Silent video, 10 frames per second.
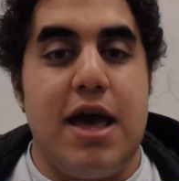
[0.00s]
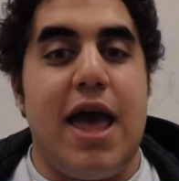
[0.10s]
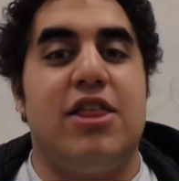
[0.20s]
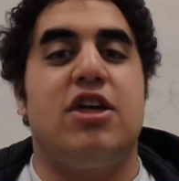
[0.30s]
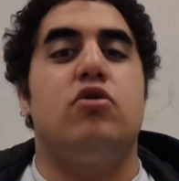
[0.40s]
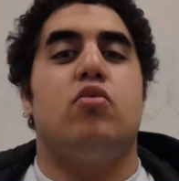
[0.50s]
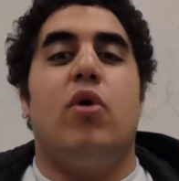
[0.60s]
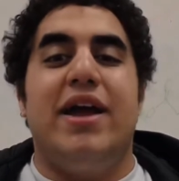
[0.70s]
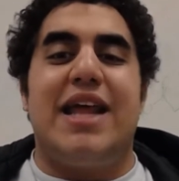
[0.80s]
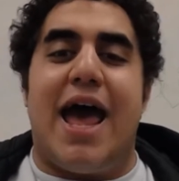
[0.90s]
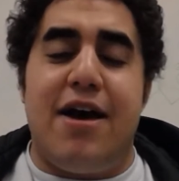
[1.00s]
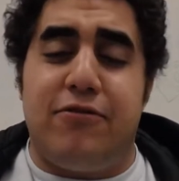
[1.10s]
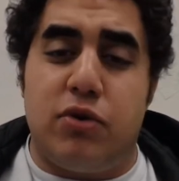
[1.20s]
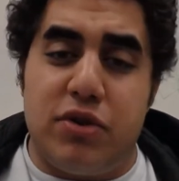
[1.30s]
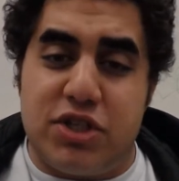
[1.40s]
And then right
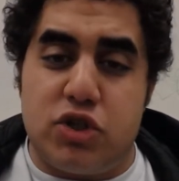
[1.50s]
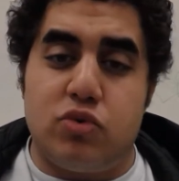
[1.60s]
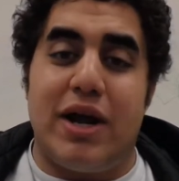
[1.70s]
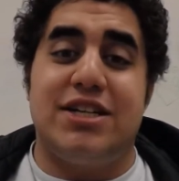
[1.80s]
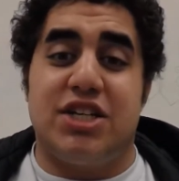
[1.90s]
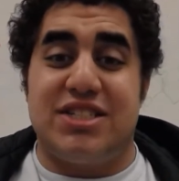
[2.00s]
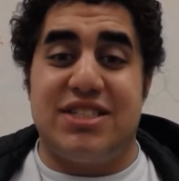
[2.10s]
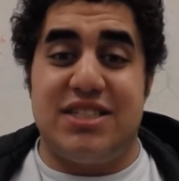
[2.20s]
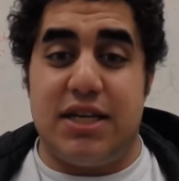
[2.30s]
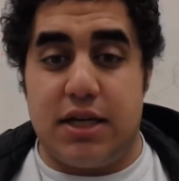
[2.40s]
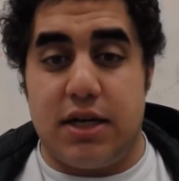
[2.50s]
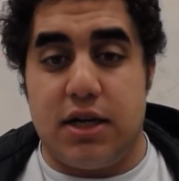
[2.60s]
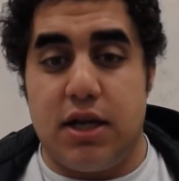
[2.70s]
after this tragic scene,